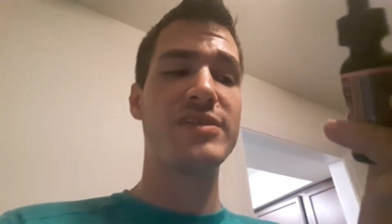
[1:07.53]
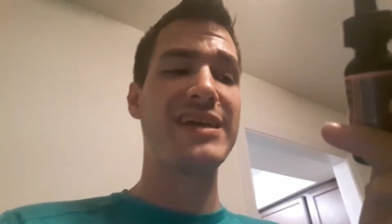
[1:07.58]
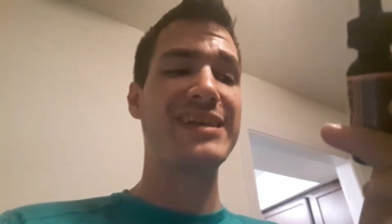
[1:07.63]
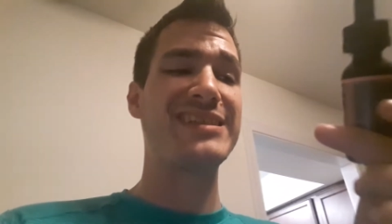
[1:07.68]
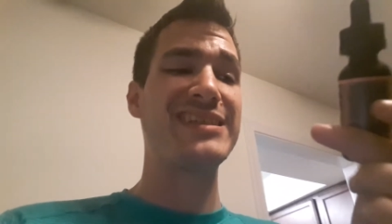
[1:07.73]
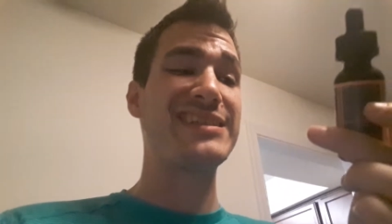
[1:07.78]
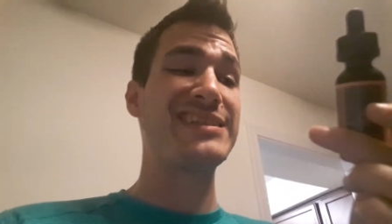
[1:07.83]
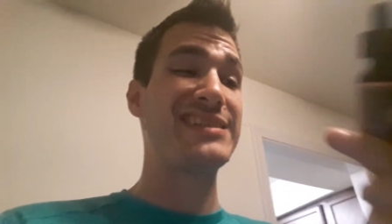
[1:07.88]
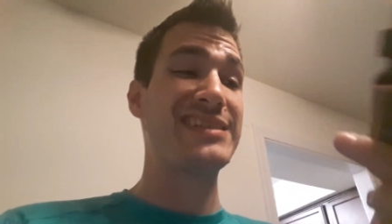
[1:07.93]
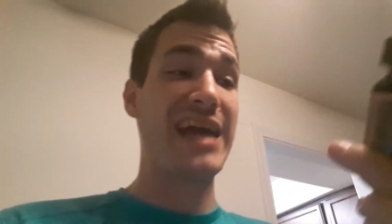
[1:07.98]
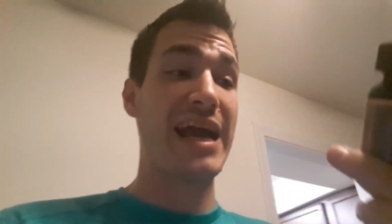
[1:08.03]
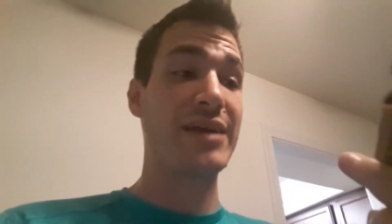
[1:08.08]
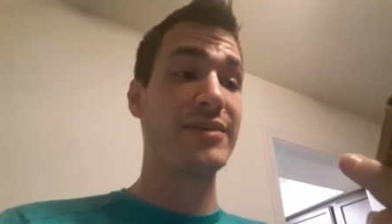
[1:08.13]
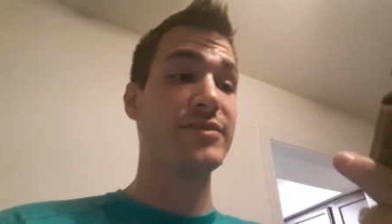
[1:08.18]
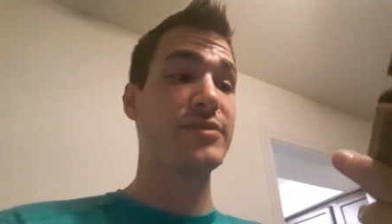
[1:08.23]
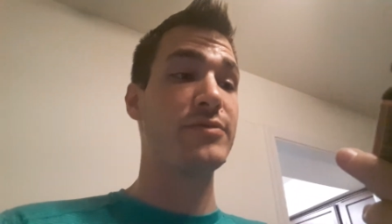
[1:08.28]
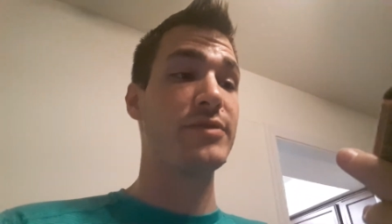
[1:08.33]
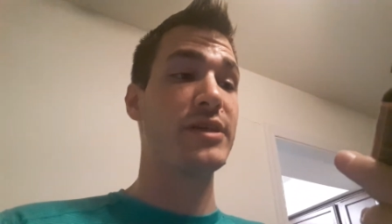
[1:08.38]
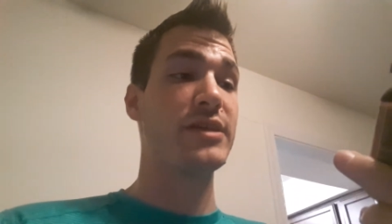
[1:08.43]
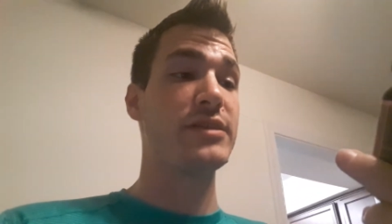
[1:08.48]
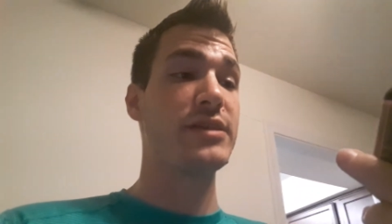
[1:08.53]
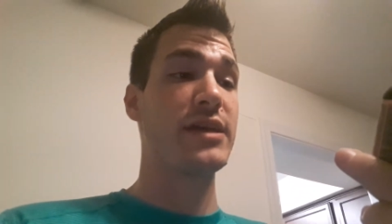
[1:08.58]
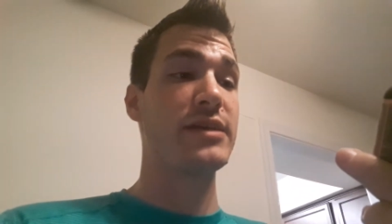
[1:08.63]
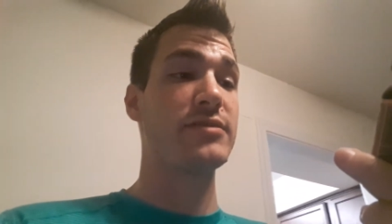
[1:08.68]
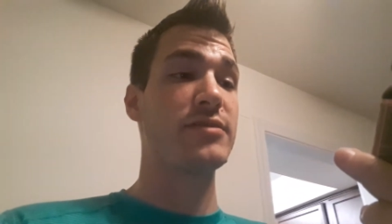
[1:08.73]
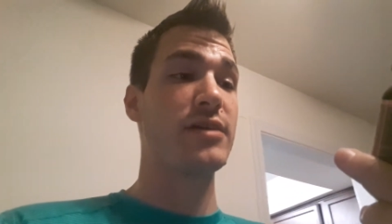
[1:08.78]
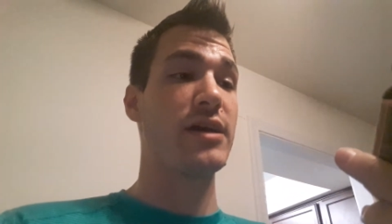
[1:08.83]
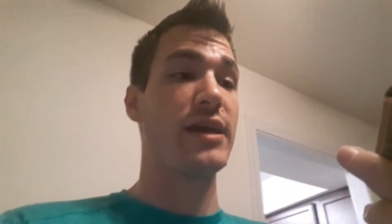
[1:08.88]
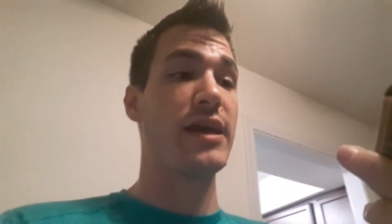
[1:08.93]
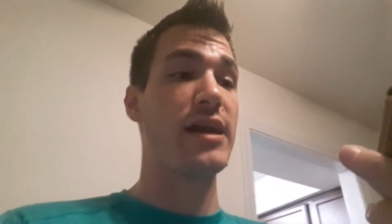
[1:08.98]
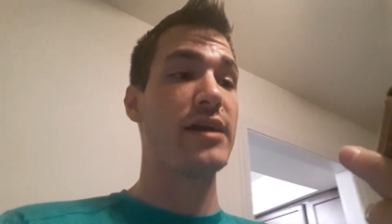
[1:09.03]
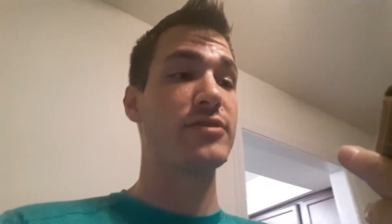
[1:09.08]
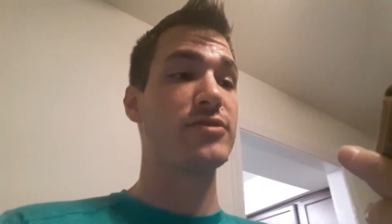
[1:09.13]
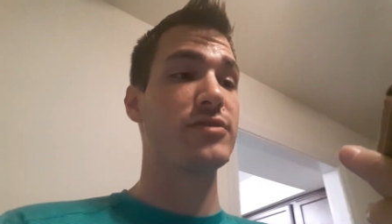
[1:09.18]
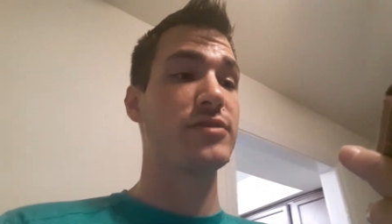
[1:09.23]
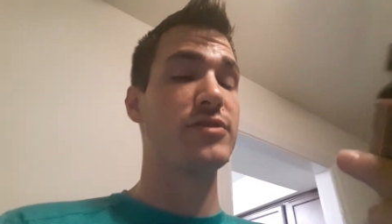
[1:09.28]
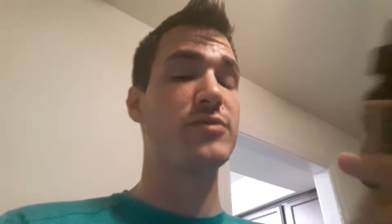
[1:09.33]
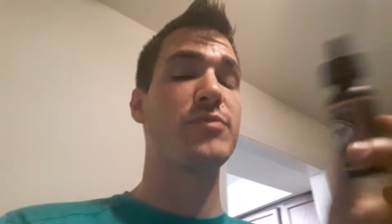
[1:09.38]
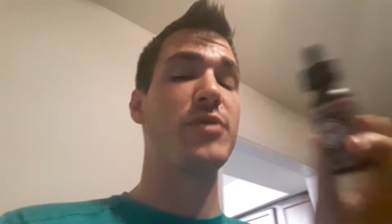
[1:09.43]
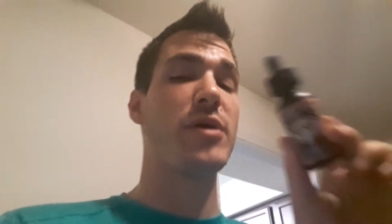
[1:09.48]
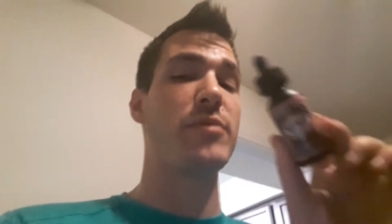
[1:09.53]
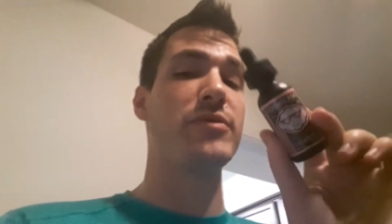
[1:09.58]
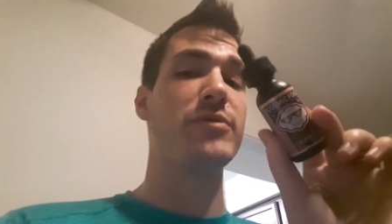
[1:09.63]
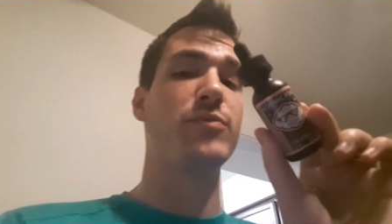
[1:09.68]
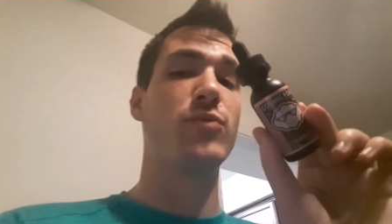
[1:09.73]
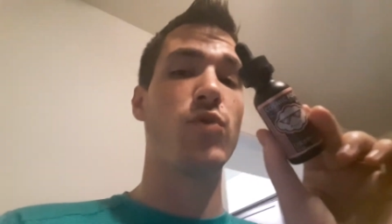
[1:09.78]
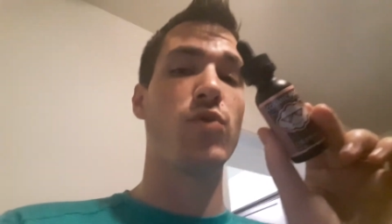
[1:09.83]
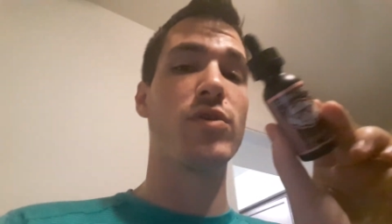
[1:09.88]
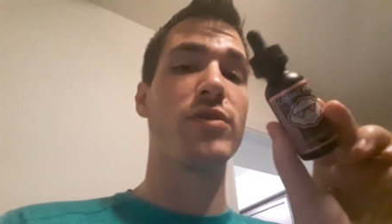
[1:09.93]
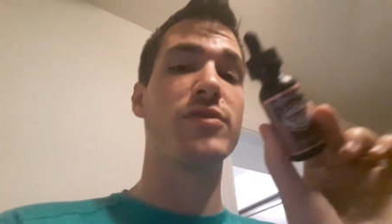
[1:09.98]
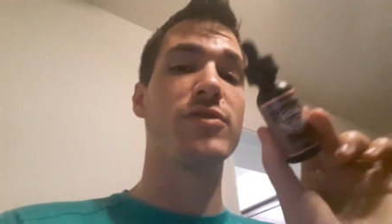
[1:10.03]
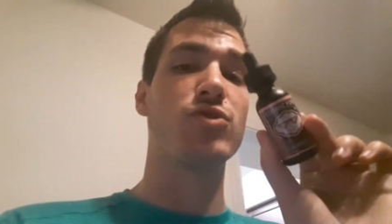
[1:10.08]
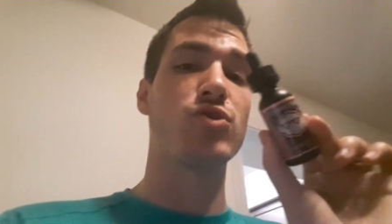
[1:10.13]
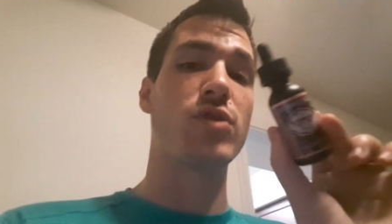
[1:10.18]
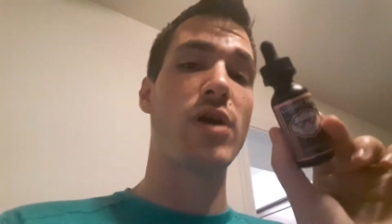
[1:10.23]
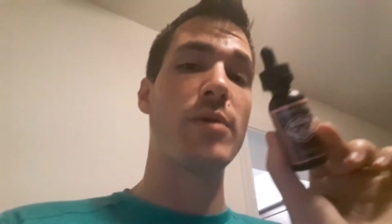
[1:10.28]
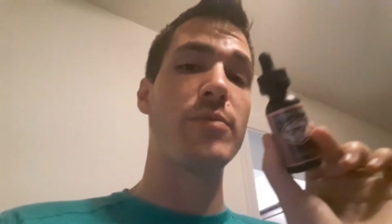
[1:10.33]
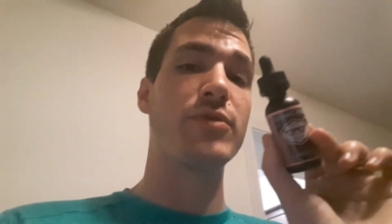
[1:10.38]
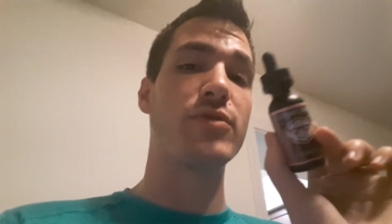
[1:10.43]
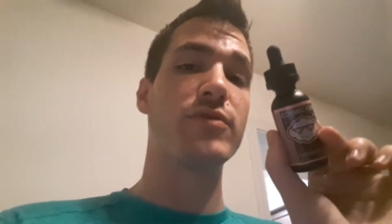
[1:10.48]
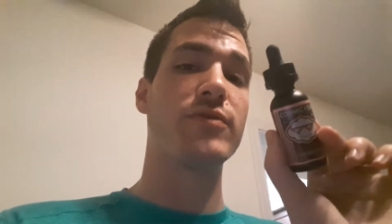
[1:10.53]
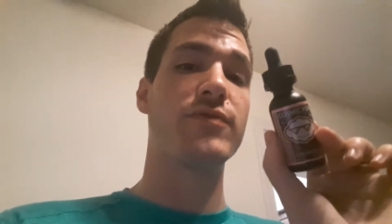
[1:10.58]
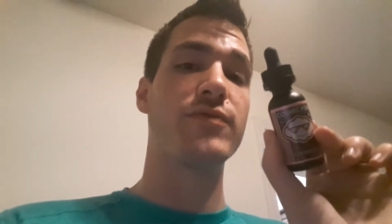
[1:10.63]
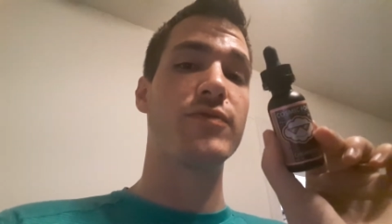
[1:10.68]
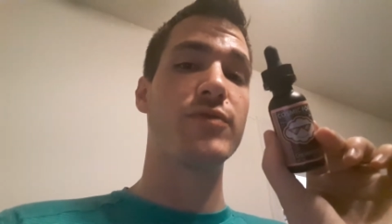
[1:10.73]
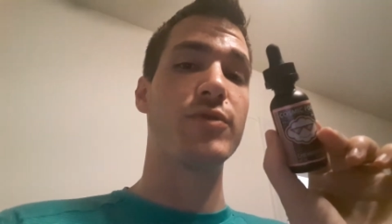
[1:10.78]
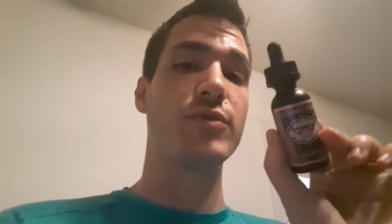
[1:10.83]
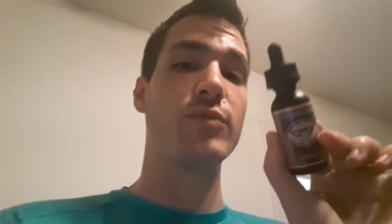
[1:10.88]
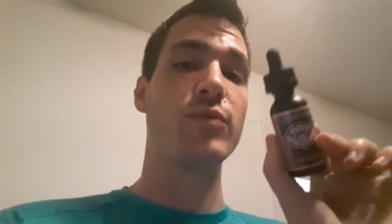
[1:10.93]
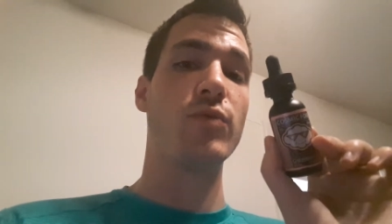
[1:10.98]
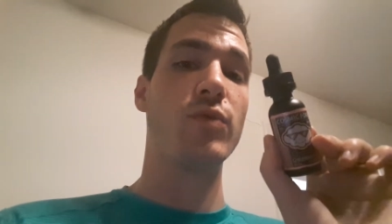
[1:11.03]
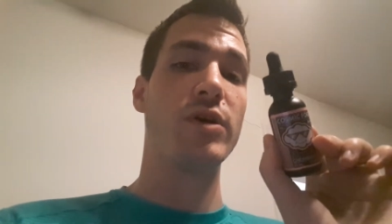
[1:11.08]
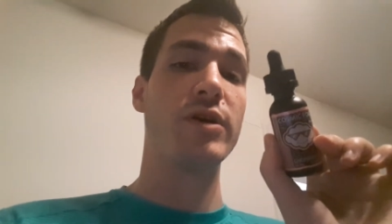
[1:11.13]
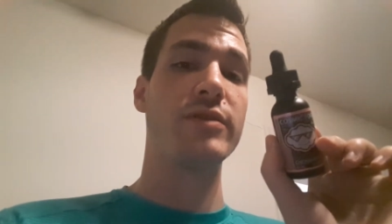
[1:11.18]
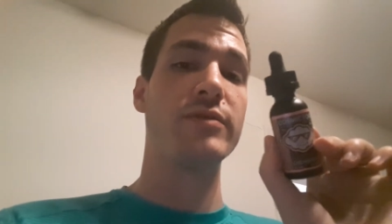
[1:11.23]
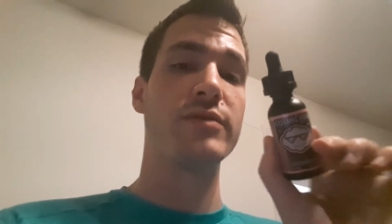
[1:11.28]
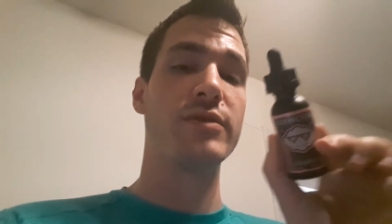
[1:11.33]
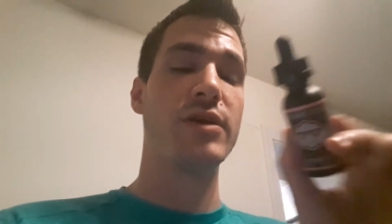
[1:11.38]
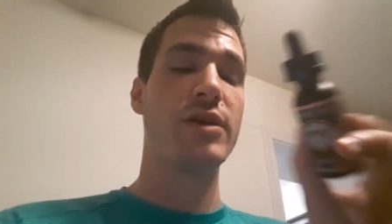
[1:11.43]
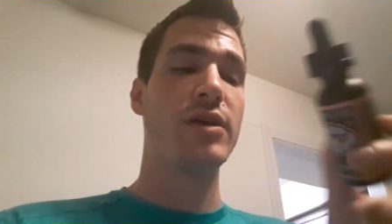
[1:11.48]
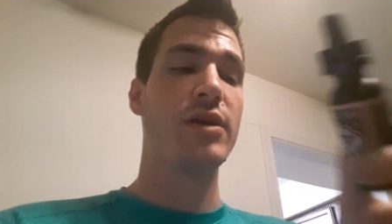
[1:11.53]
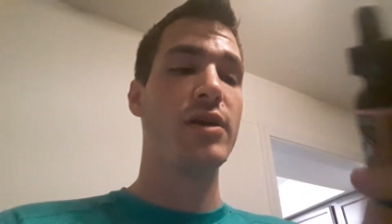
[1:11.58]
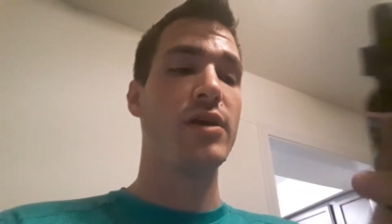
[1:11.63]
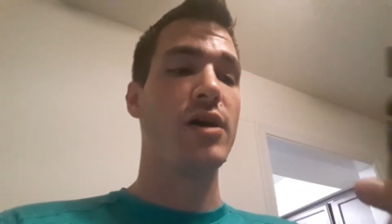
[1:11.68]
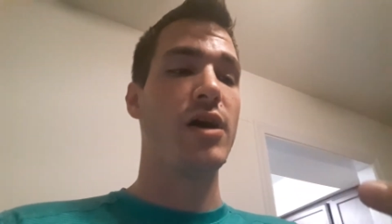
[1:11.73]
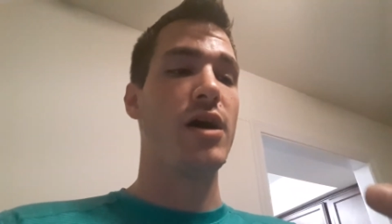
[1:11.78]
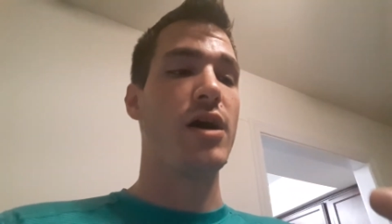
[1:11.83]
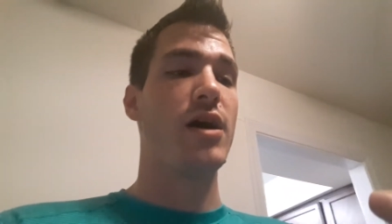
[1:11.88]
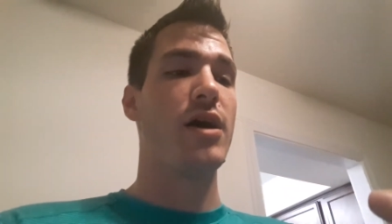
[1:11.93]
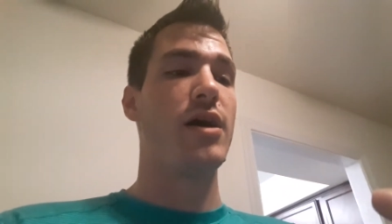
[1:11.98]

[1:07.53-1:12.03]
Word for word: That's exactly what it tastes like, actually. It's probably more of the tropical fruit one.